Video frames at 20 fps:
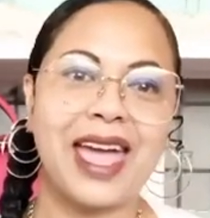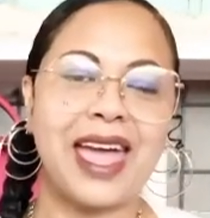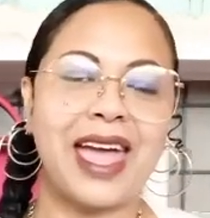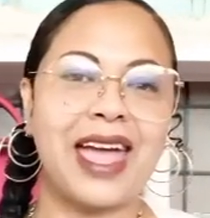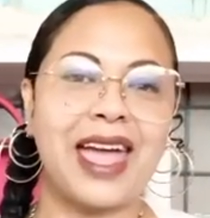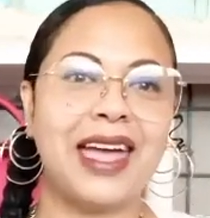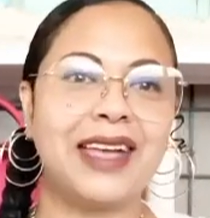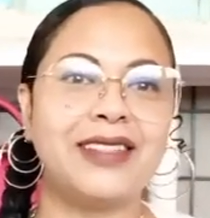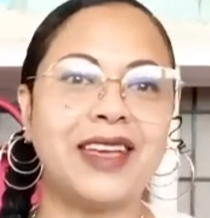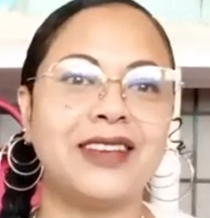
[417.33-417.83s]

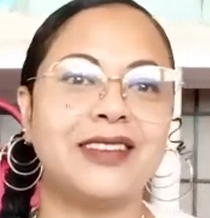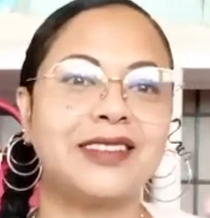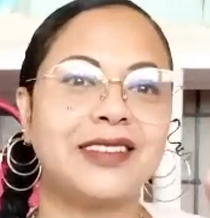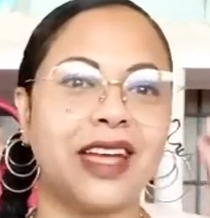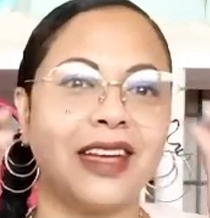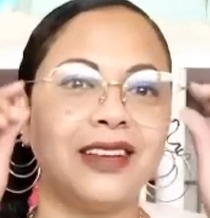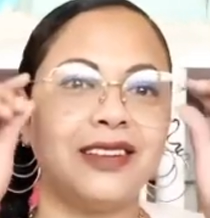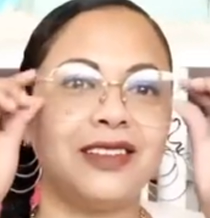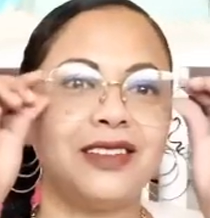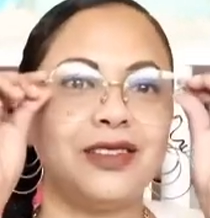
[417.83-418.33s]
and they
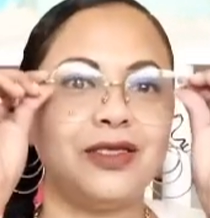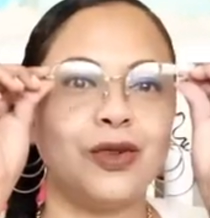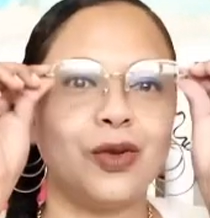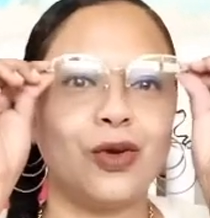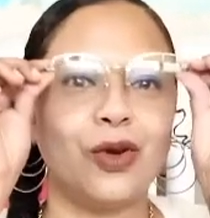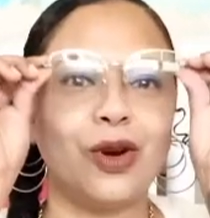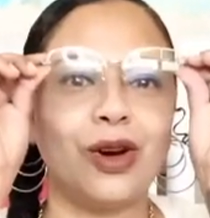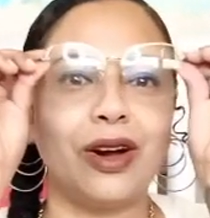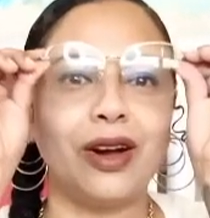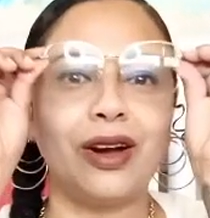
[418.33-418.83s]
say
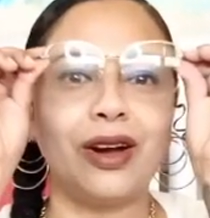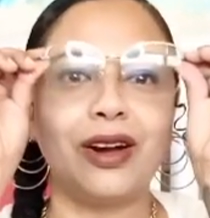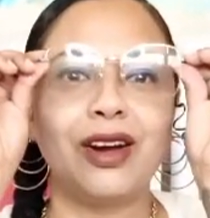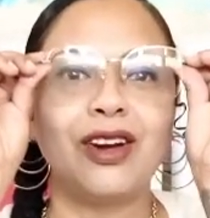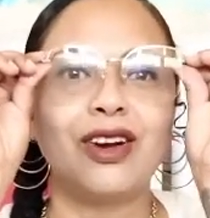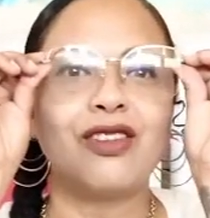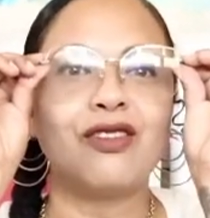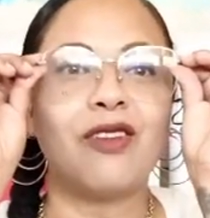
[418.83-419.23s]
Dior